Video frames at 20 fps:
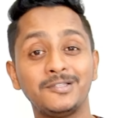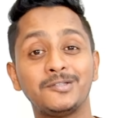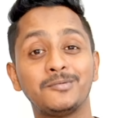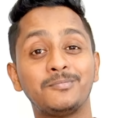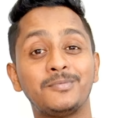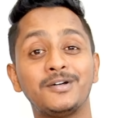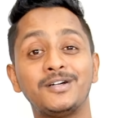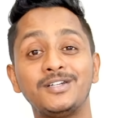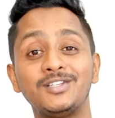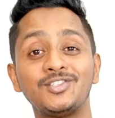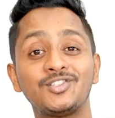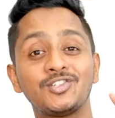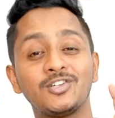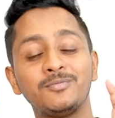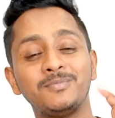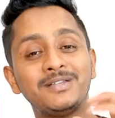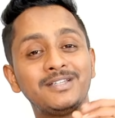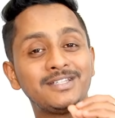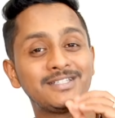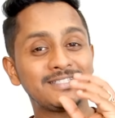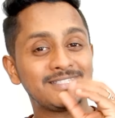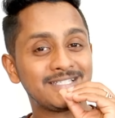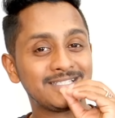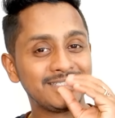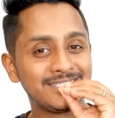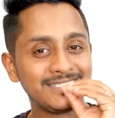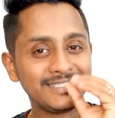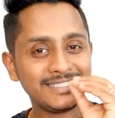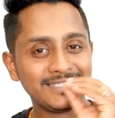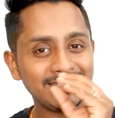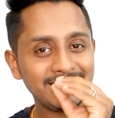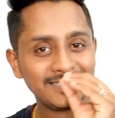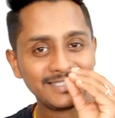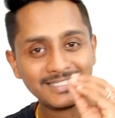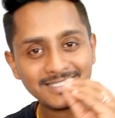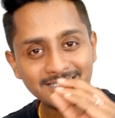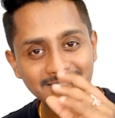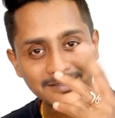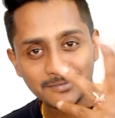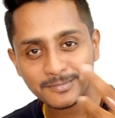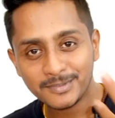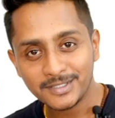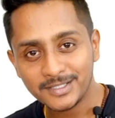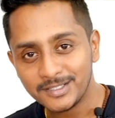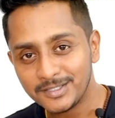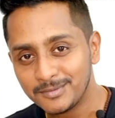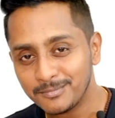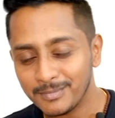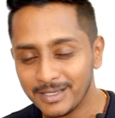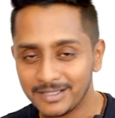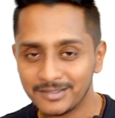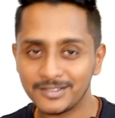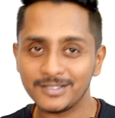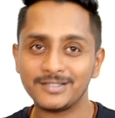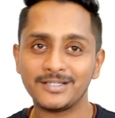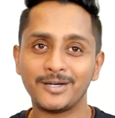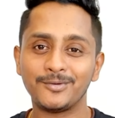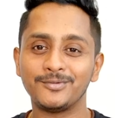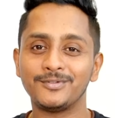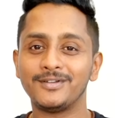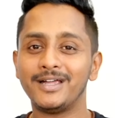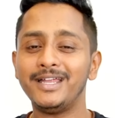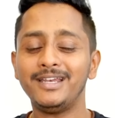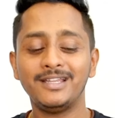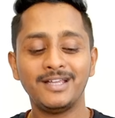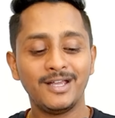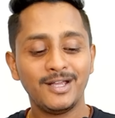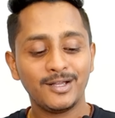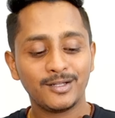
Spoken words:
The birds chirping is the ching, ching, ching, ching, the birds make the sound, right?